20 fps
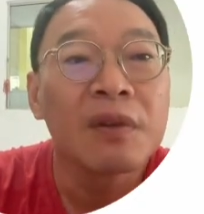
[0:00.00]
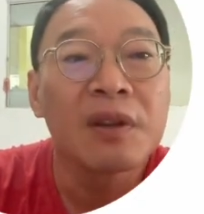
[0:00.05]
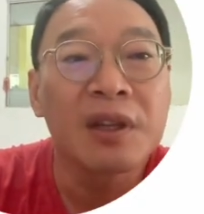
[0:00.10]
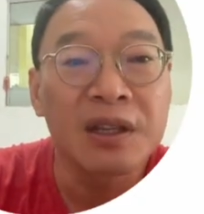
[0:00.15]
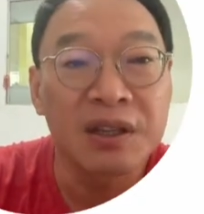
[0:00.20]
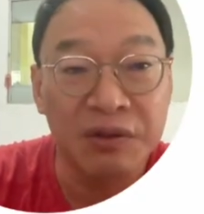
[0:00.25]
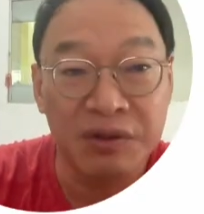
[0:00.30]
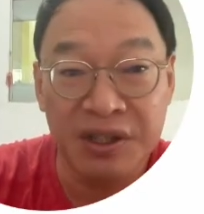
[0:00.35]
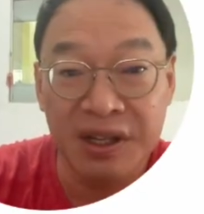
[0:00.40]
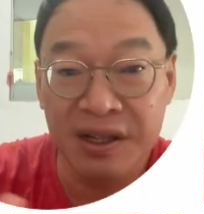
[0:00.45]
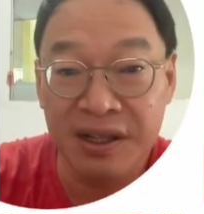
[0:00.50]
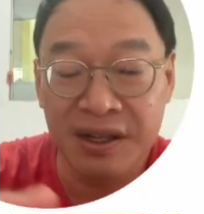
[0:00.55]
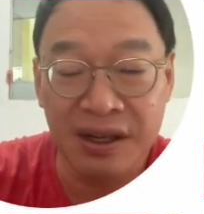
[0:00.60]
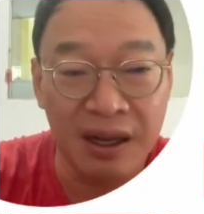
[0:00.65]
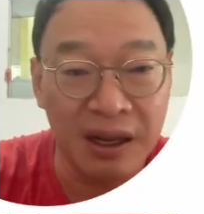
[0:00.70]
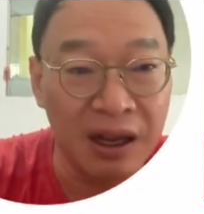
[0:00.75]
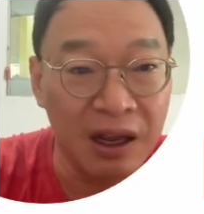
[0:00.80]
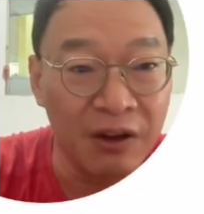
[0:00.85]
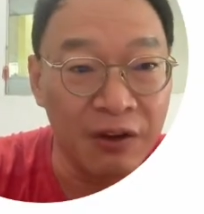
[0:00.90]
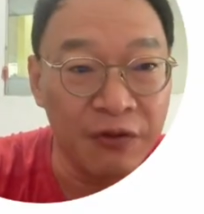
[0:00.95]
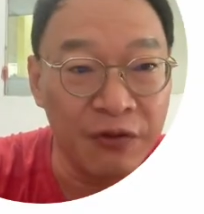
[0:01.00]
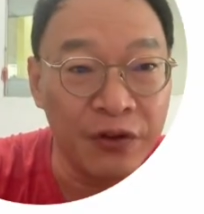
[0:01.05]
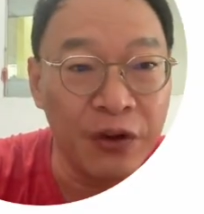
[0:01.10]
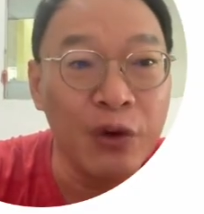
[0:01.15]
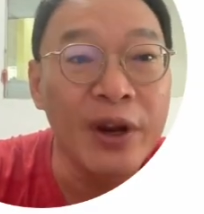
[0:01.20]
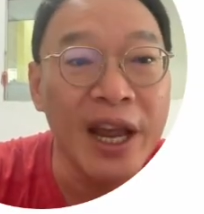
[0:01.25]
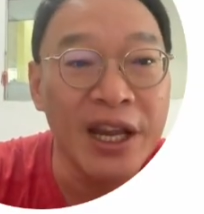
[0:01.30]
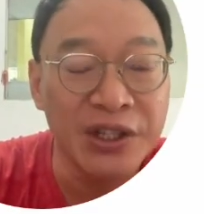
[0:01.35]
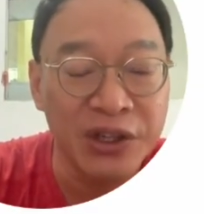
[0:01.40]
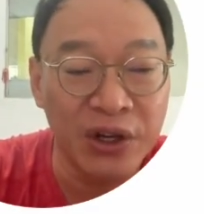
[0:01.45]
This was just a few
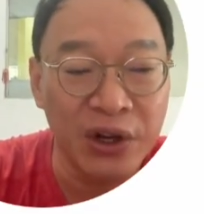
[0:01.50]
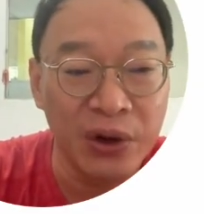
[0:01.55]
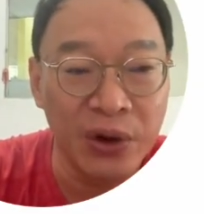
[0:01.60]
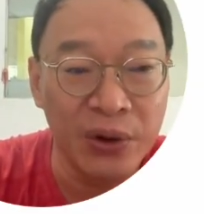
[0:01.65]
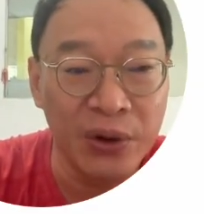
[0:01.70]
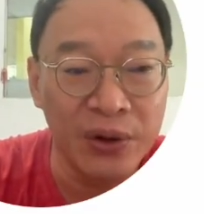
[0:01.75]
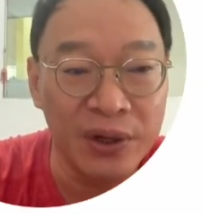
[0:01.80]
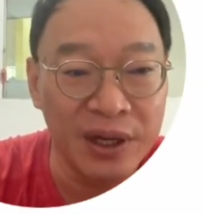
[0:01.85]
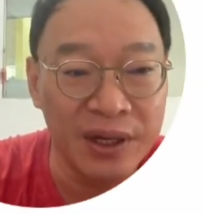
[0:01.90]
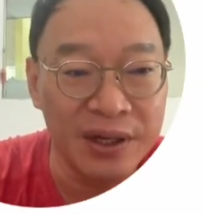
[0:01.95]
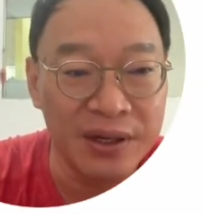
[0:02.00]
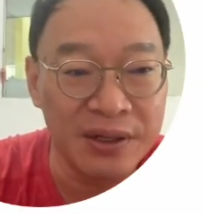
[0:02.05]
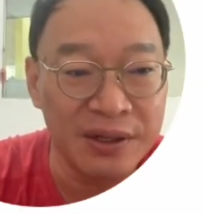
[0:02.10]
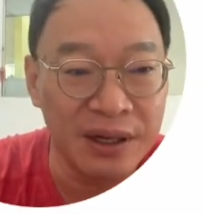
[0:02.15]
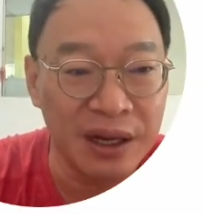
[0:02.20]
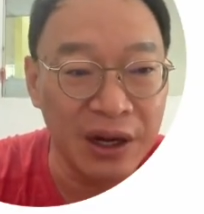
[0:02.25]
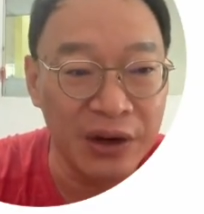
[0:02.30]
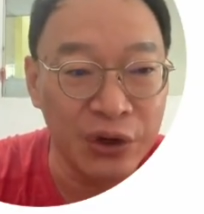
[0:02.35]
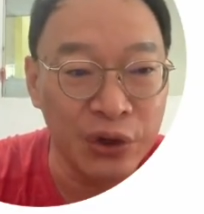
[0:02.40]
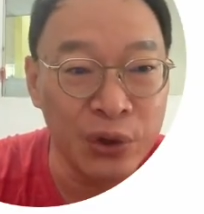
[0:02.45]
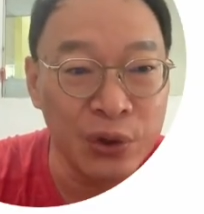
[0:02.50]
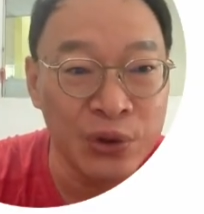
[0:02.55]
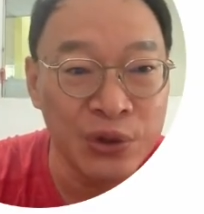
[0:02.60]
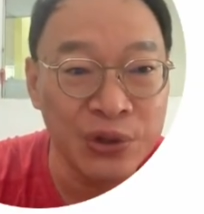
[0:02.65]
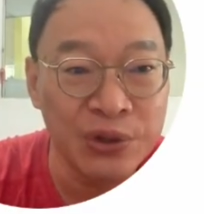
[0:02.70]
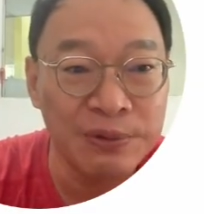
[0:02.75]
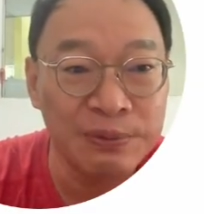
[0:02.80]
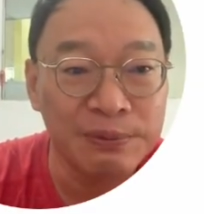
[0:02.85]
days ago, this news.